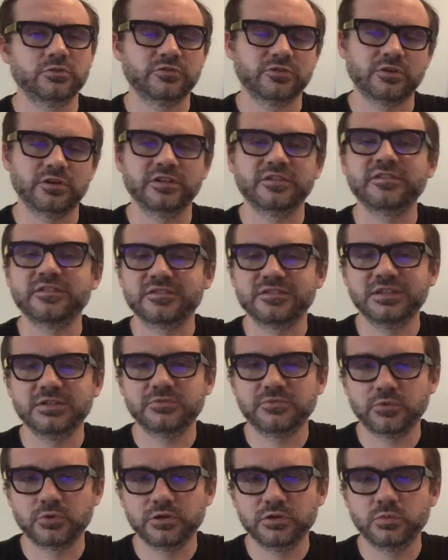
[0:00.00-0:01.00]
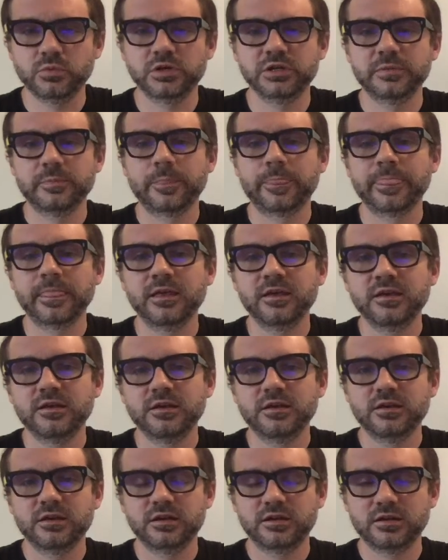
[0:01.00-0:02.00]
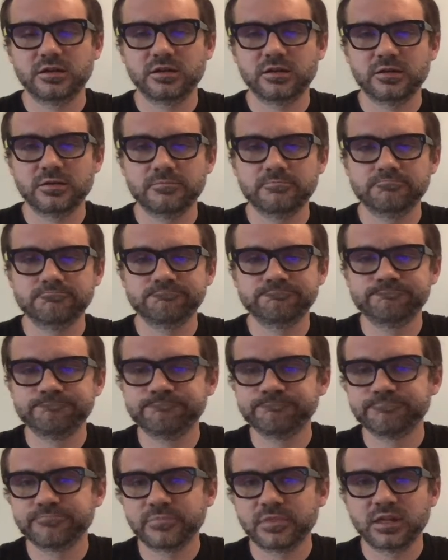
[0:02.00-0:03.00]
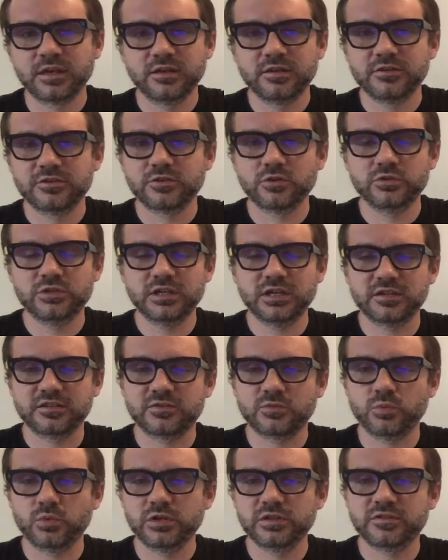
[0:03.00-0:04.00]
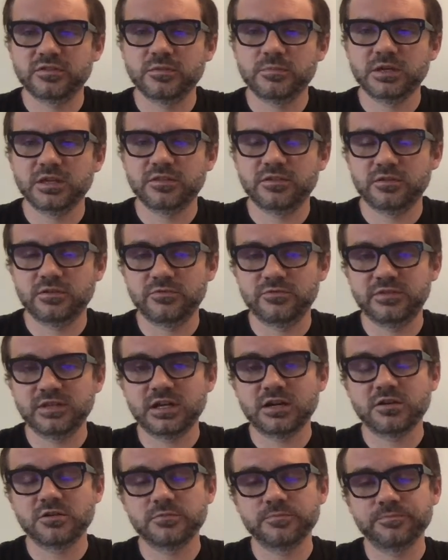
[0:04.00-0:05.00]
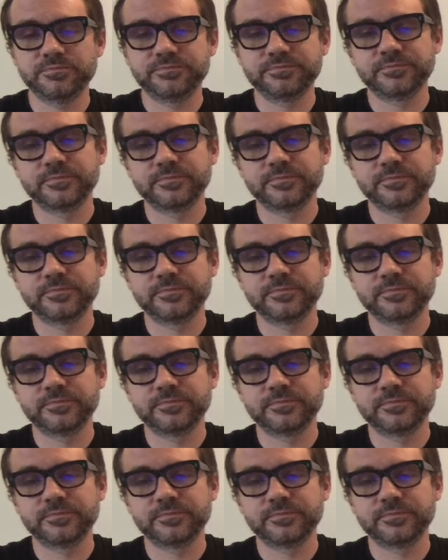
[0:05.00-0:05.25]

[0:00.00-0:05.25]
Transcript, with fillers: sorry, 1641. Um, so yes, what's the method of doubt?